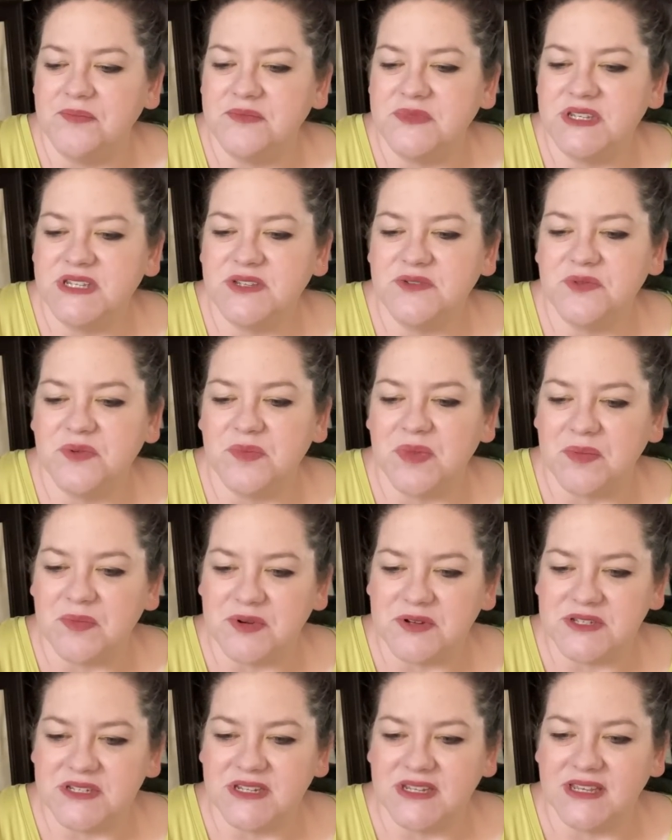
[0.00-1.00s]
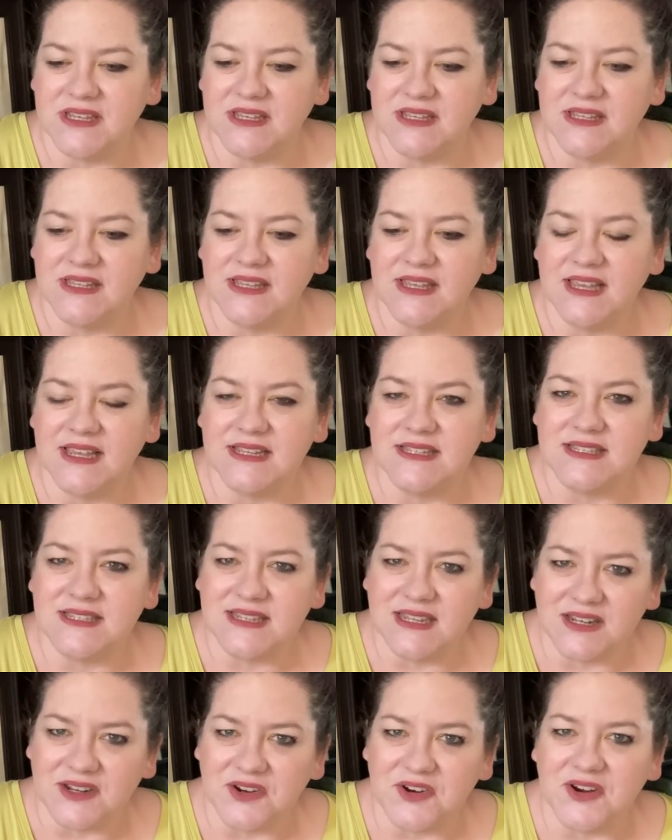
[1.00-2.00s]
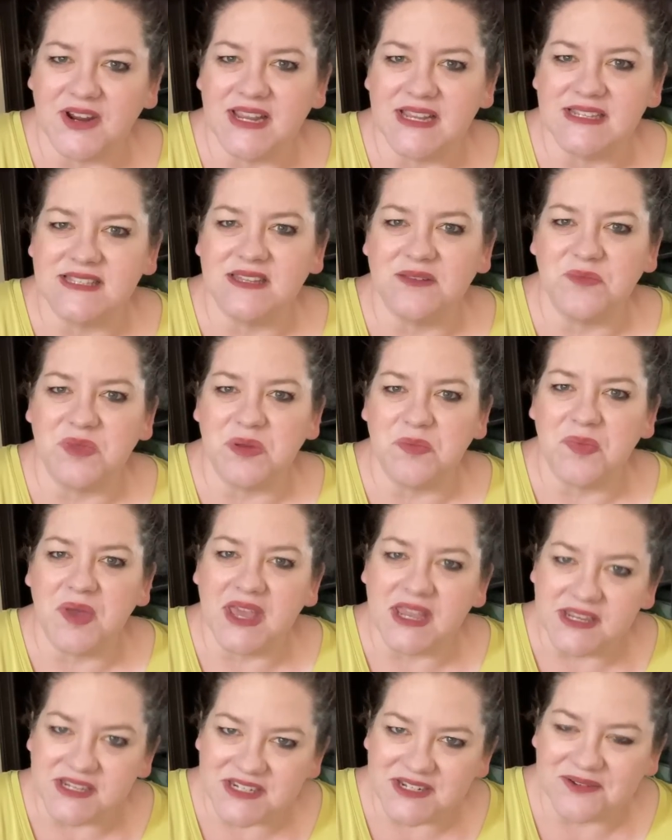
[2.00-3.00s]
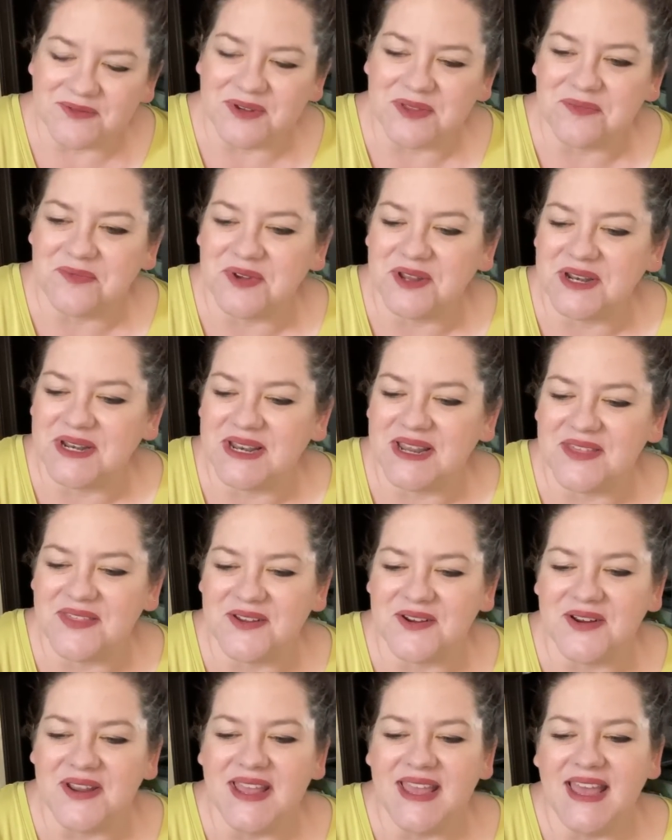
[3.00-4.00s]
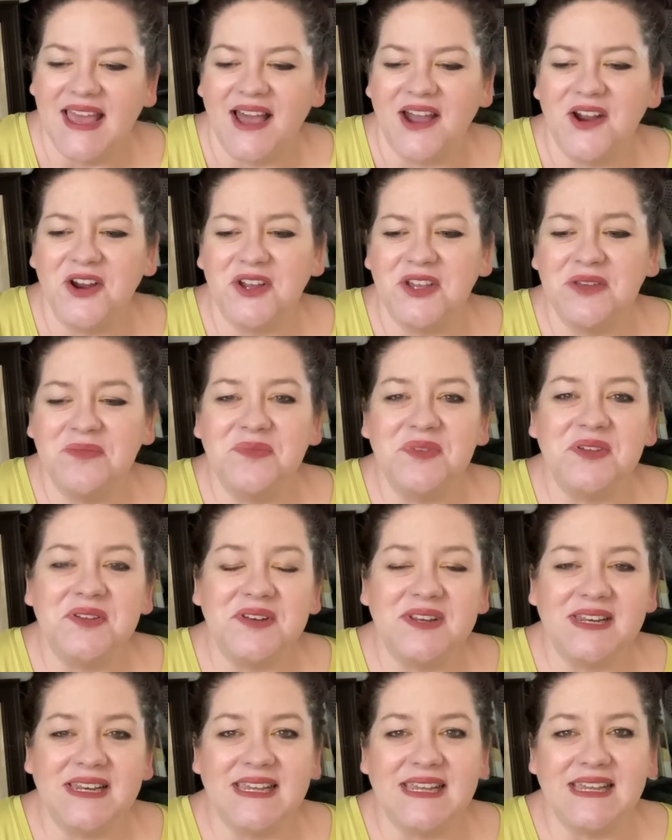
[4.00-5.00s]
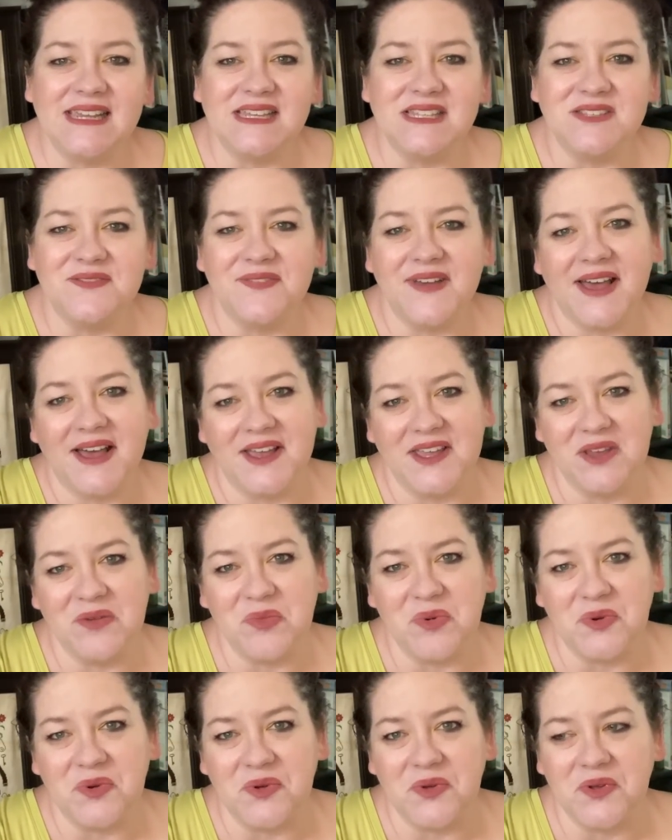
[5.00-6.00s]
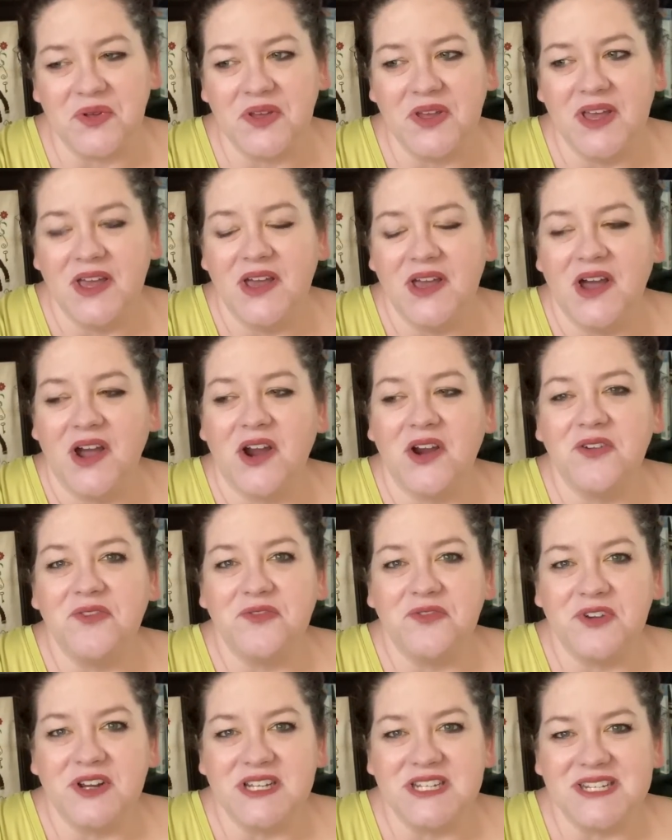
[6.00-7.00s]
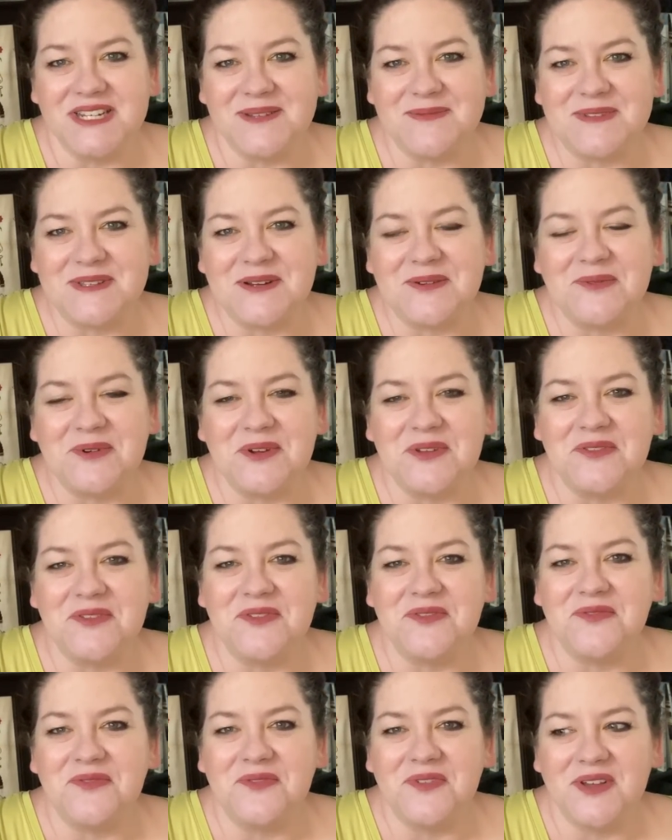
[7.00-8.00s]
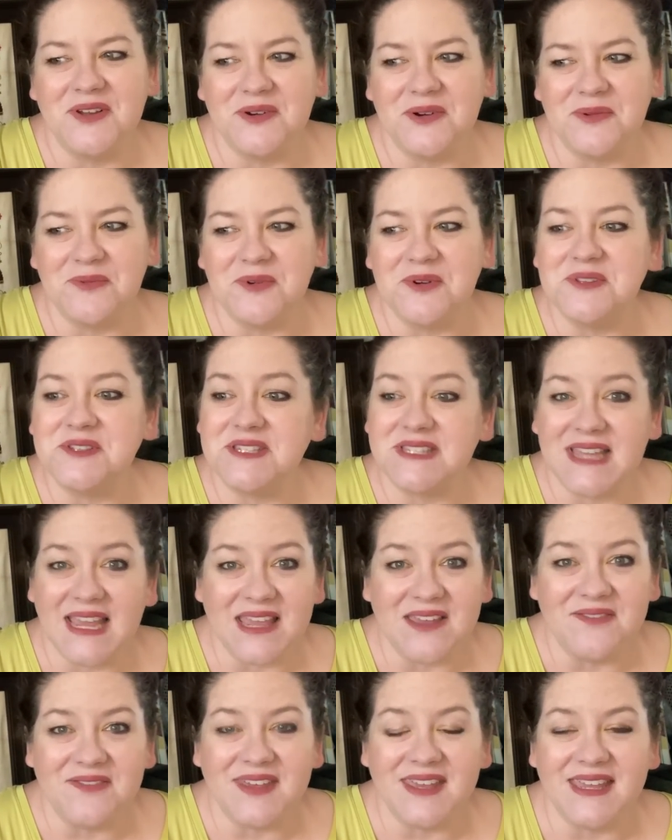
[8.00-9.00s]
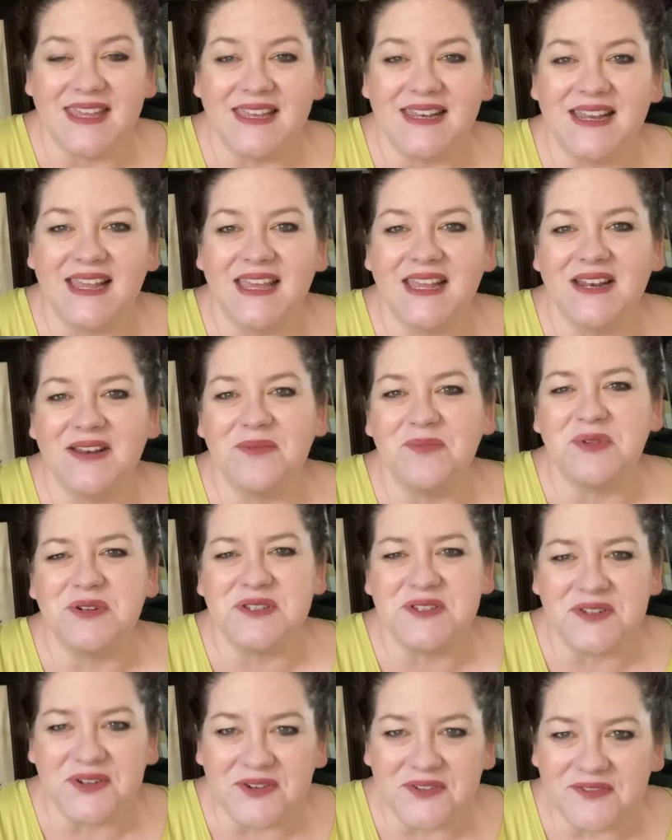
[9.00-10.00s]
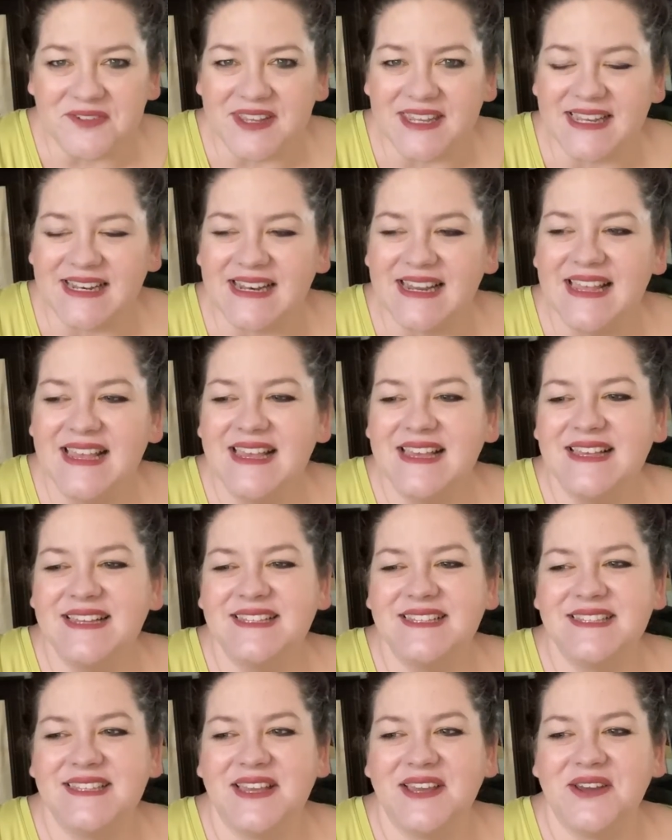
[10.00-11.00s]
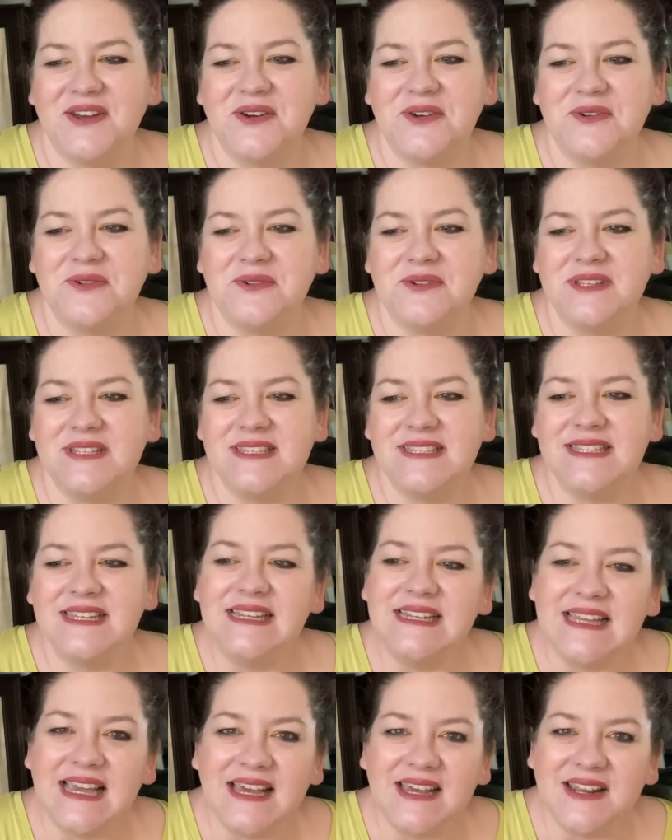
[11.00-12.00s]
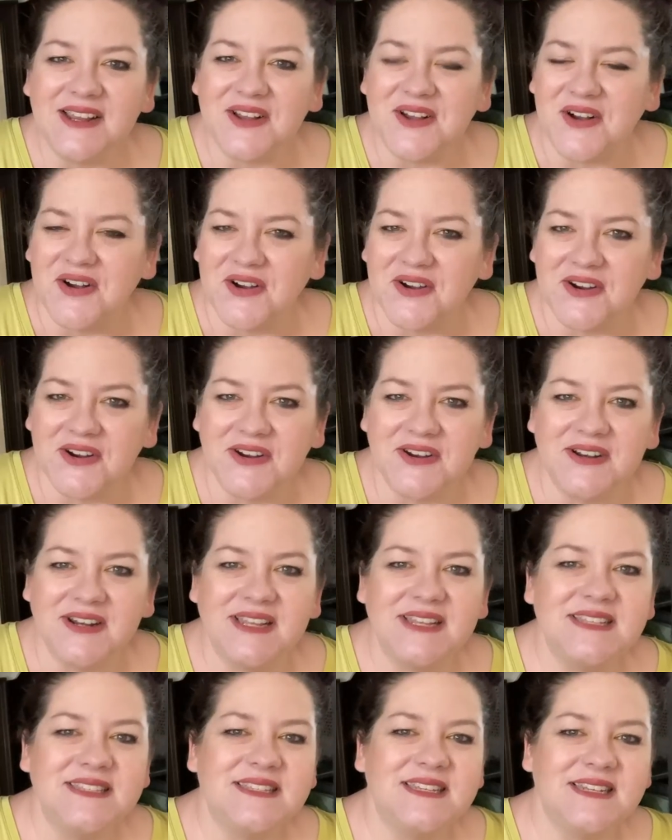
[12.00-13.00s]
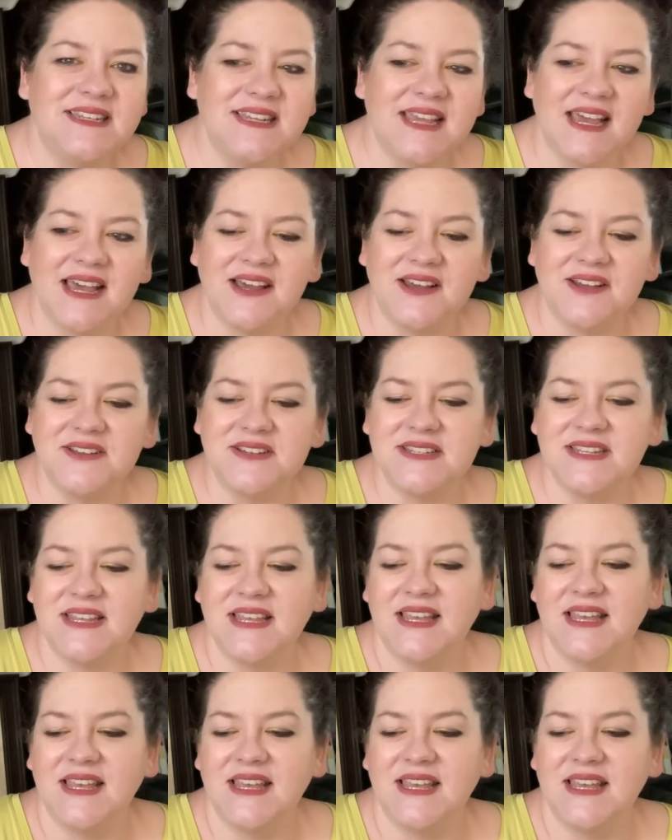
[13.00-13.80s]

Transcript: just remember to extend grace and be patient with one another. Our community is valuable. Our friendships are worth saving and preserving. So send out a card, send out